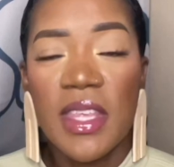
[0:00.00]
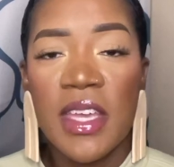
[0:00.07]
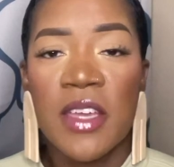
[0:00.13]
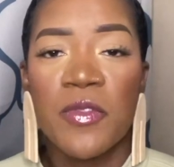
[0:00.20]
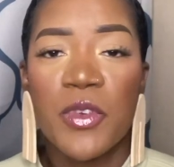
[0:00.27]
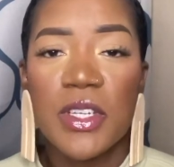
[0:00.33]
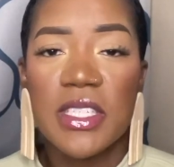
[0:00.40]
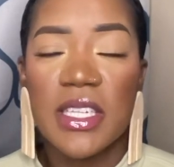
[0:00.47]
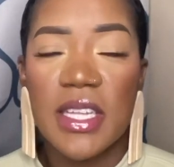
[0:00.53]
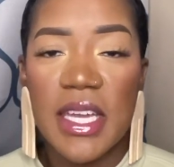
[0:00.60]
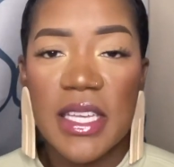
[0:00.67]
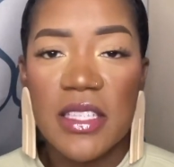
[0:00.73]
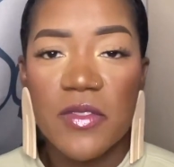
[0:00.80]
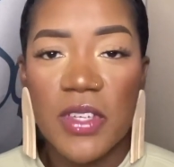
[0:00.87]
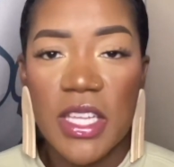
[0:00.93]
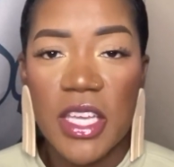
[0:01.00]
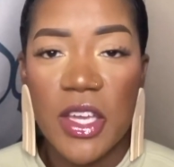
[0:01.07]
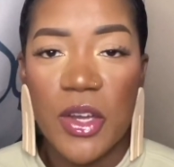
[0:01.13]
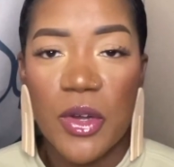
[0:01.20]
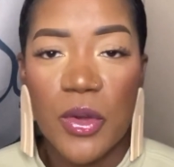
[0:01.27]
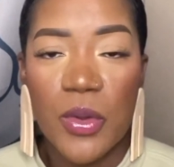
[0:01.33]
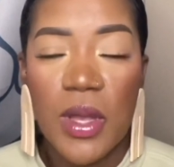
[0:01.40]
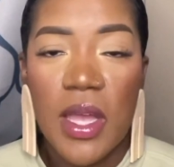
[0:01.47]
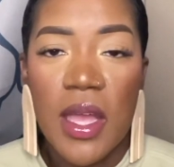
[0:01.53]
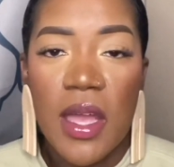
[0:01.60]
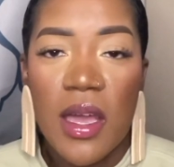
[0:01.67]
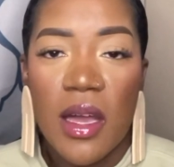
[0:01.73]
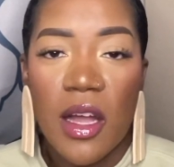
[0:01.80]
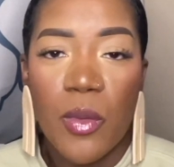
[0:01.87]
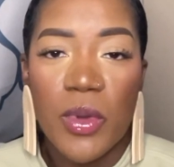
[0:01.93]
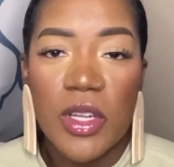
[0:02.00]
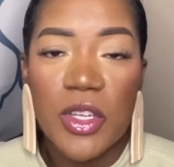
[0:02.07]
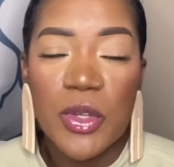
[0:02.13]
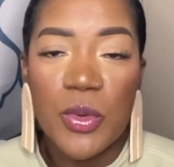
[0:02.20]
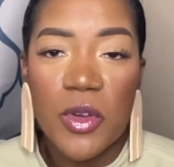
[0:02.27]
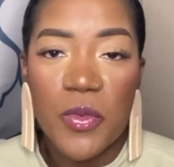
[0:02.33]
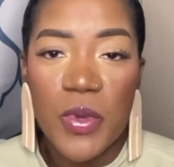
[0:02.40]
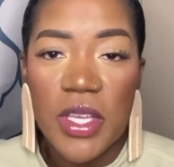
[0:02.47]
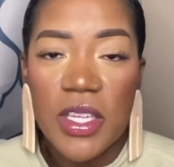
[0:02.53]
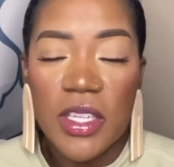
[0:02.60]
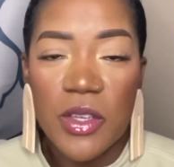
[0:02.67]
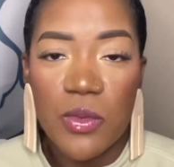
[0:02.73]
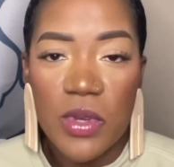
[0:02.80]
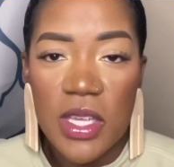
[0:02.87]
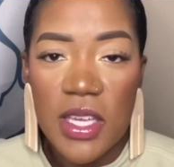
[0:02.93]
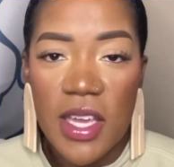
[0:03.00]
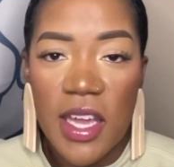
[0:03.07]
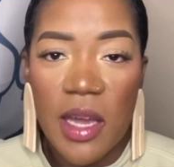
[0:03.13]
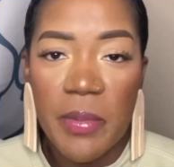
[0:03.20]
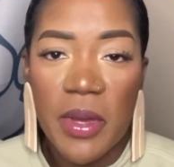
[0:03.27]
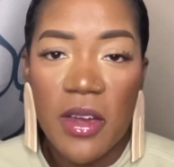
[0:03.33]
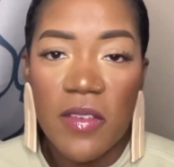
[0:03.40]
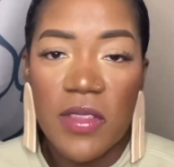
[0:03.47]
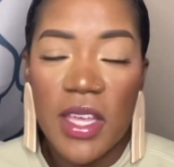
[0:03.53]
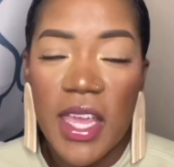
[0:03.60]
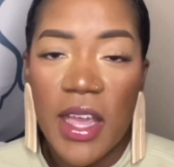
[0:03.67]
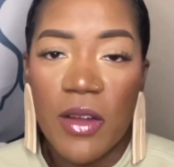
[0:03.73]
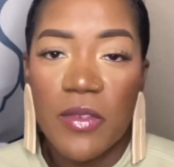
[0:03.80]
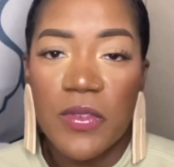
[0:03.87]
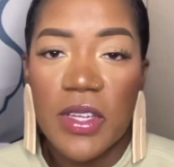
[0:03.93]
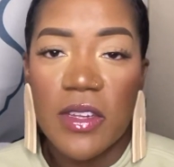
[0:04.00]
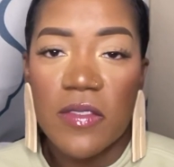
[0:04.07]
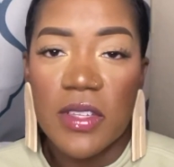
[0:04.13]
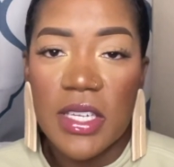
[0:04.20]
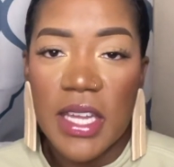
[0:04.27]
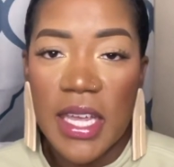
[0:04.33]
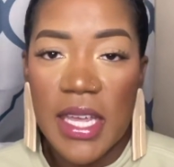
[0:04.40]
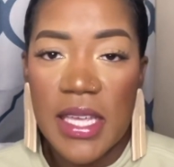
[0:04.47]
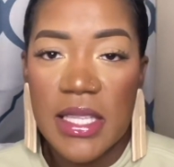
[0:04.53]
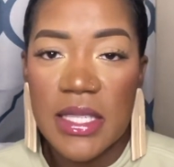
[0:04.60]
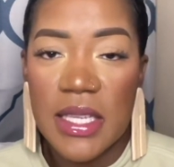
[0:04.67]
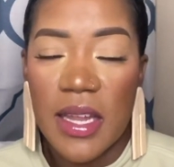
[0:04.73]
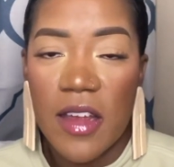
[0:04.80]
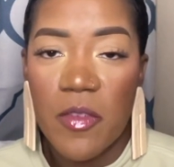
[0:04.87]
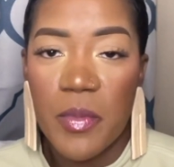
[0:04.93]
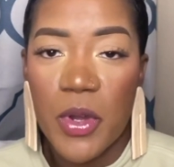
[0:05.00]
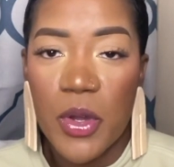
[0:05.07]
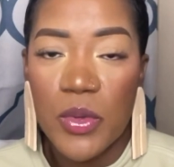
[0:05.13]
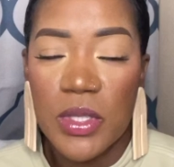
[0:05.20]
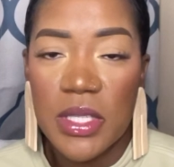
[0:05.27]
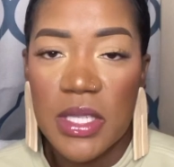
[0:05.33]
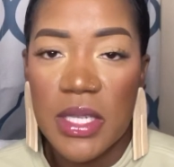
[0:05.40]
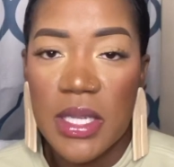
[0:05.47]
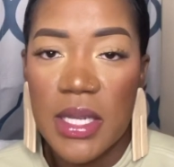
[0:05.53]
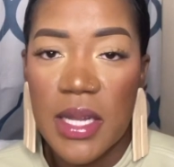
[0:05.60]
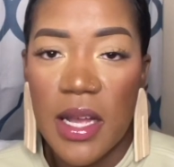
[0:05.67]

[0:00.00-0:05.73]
And for today's video, I want to do a weekly recap of the outfit of the days that I've posted.